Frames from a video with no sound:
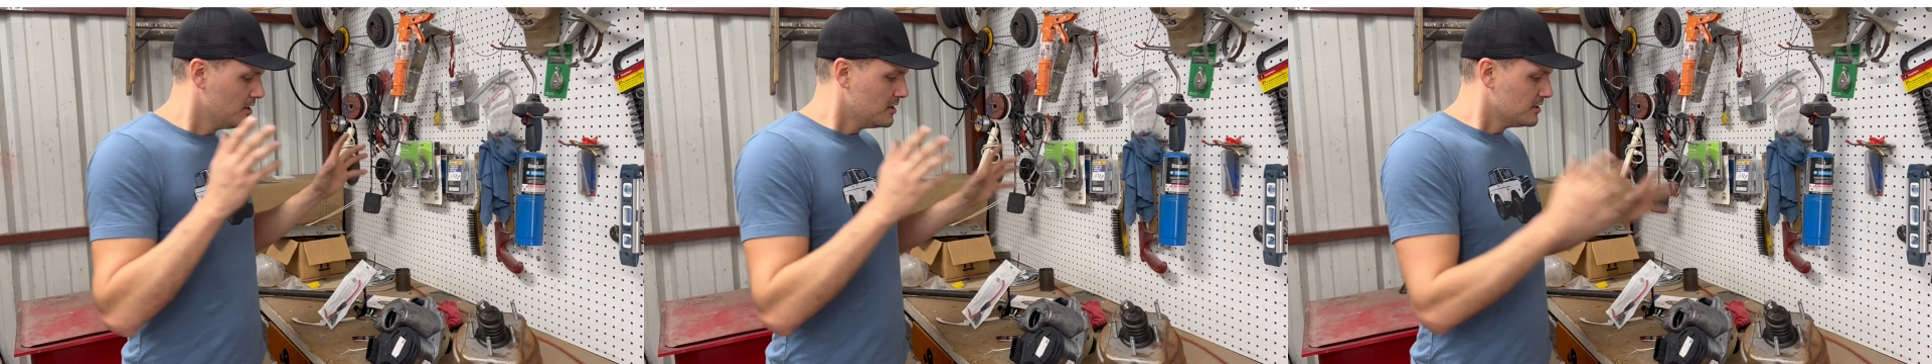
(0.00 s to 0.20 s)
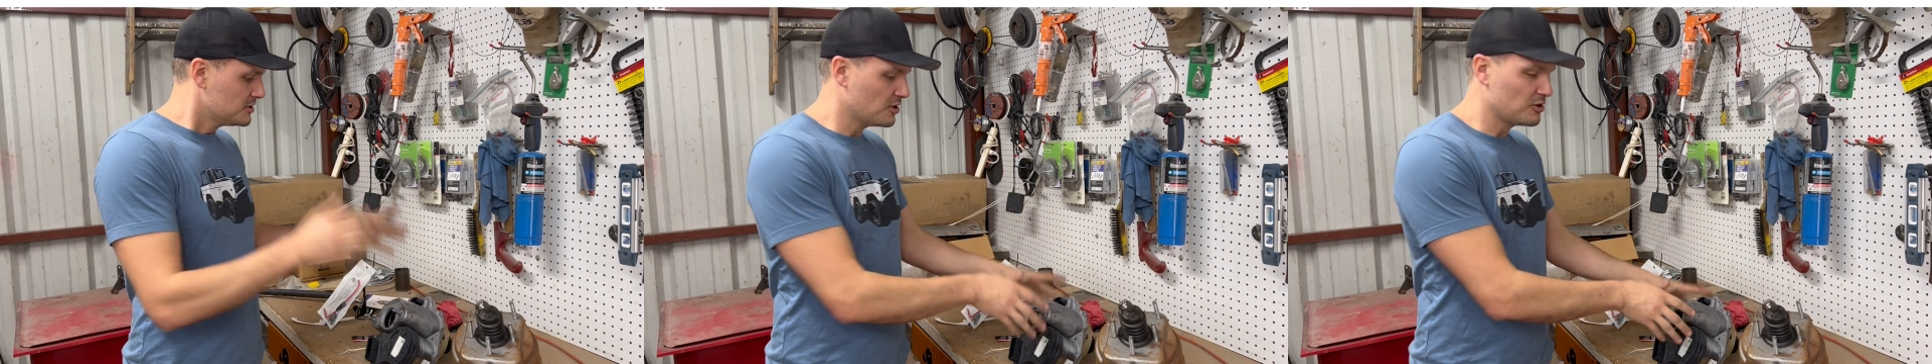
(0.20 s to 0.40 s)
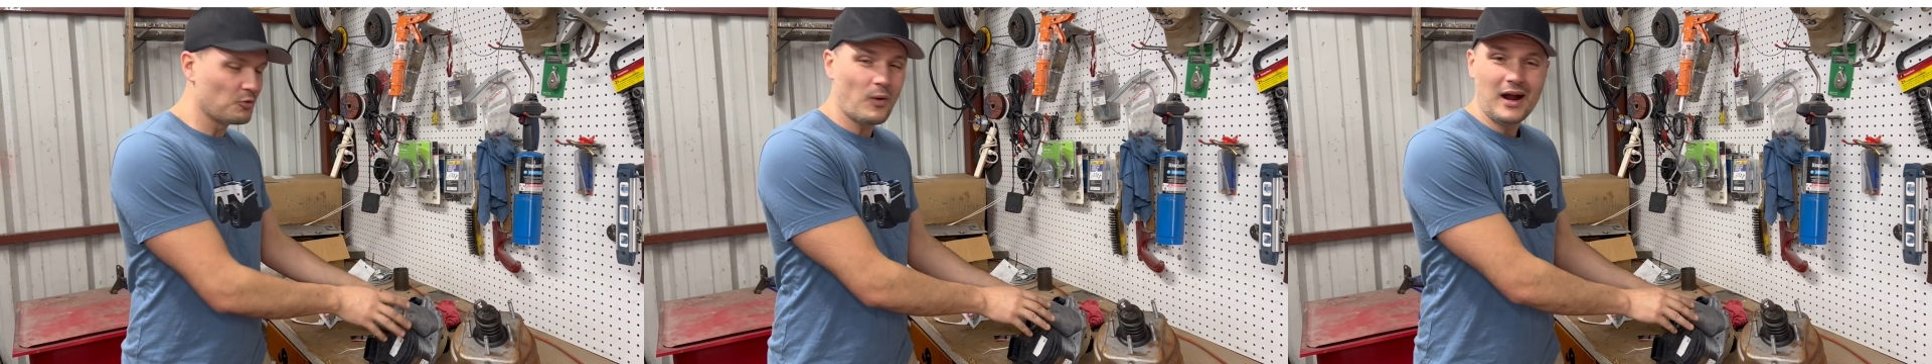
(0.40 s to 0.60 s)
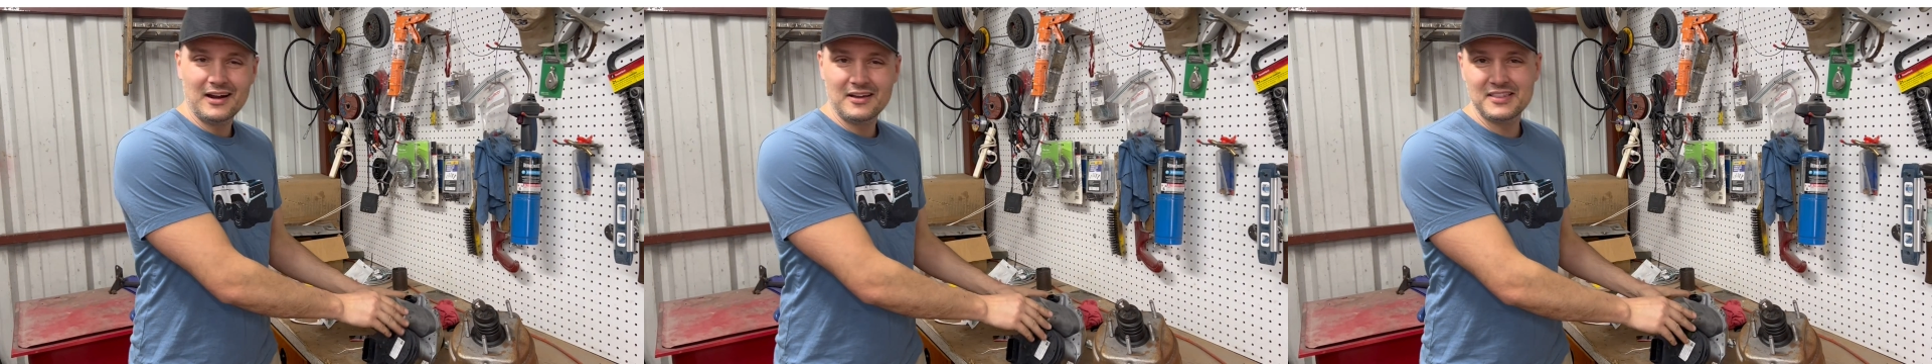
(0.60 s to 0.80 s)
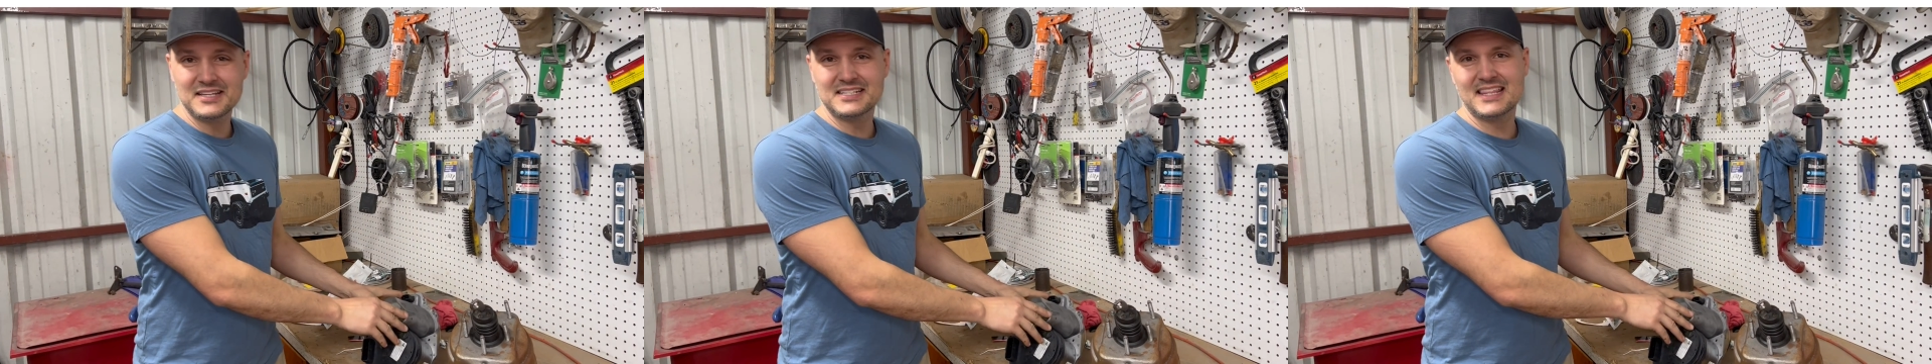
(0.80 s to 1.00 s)
So to wire
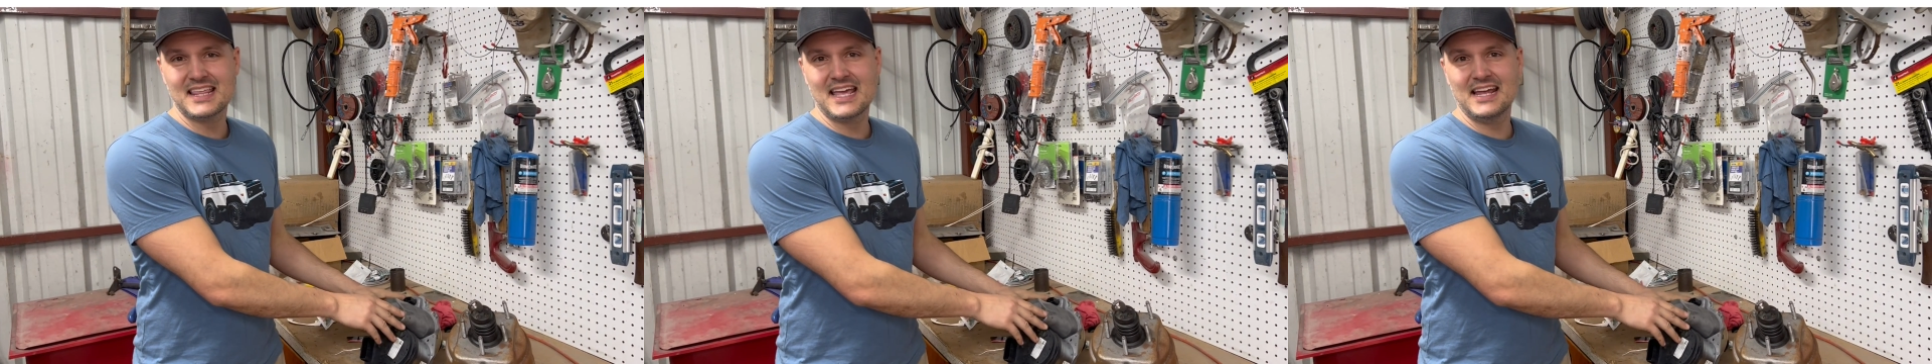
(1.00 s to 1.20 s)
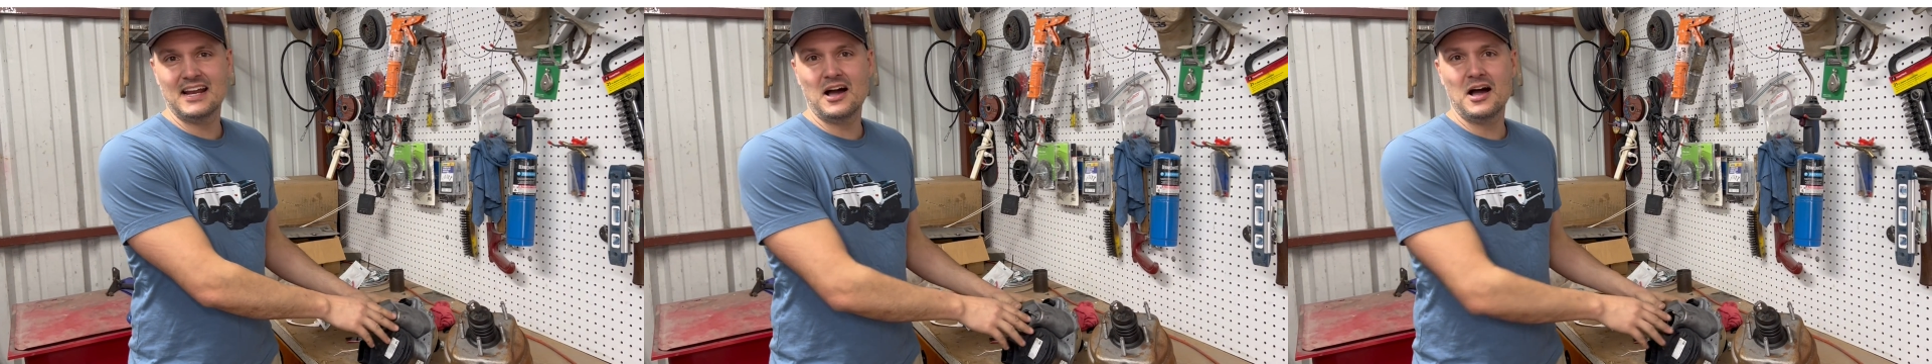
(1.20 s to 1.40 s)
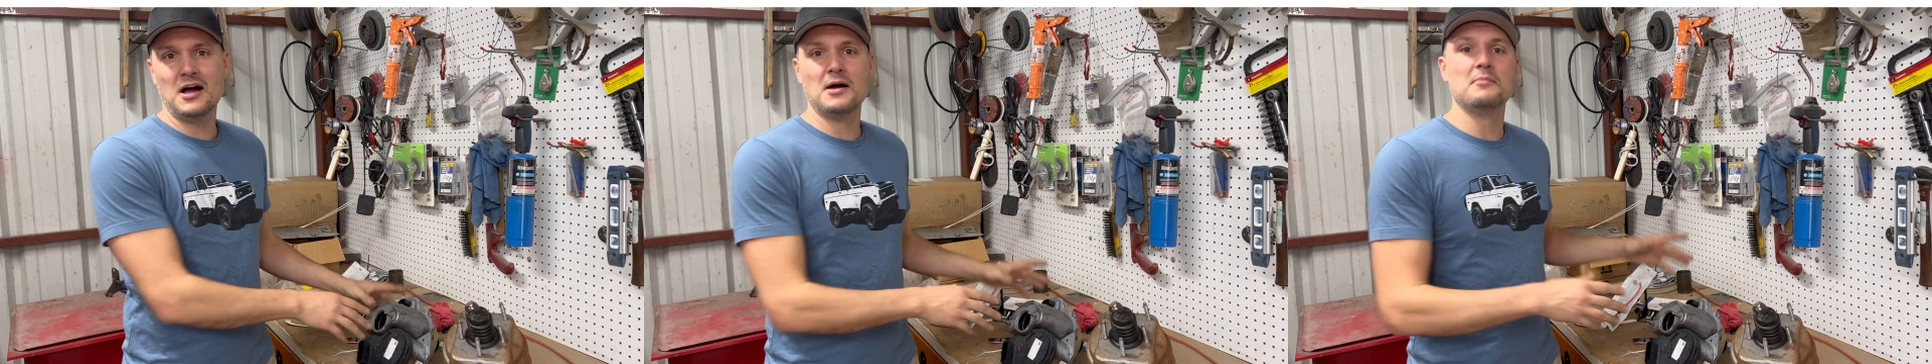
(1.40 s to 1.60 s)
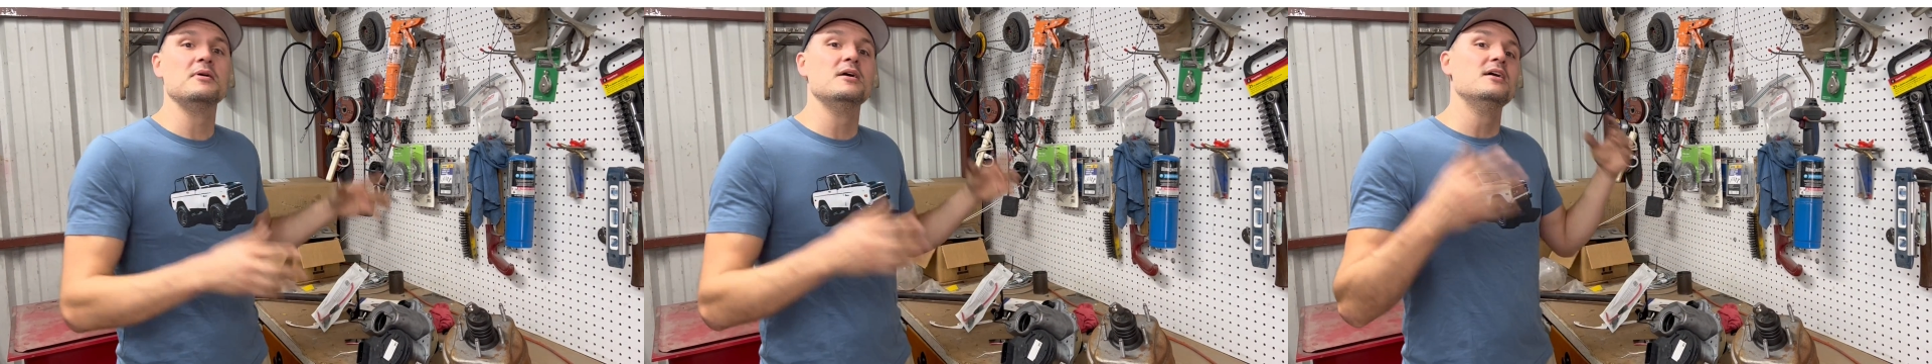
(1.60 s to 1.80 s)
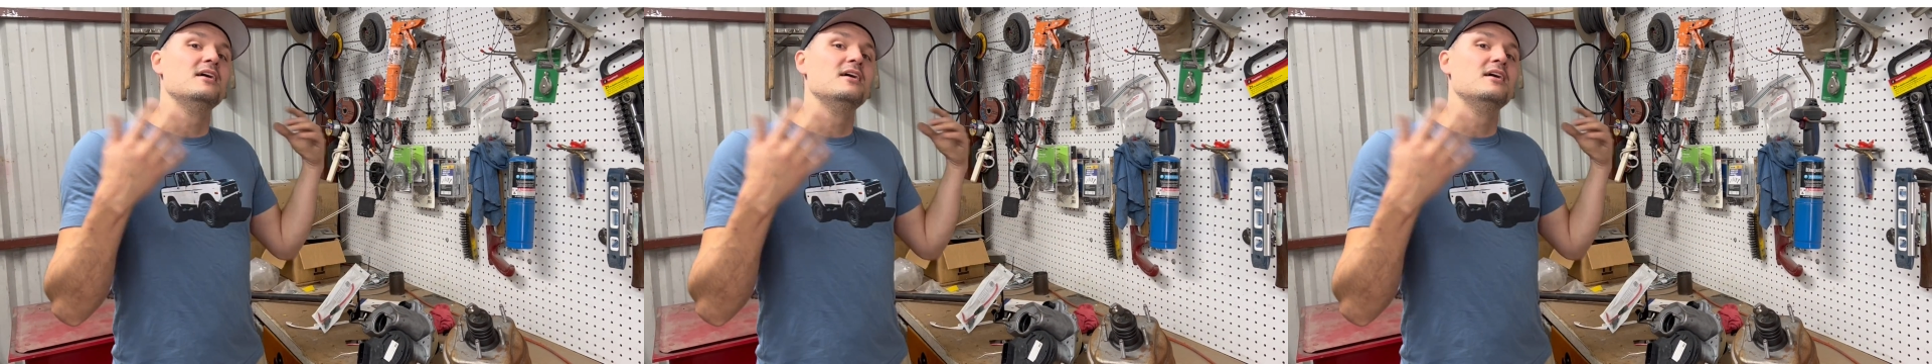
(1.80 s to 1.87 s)
this thing up,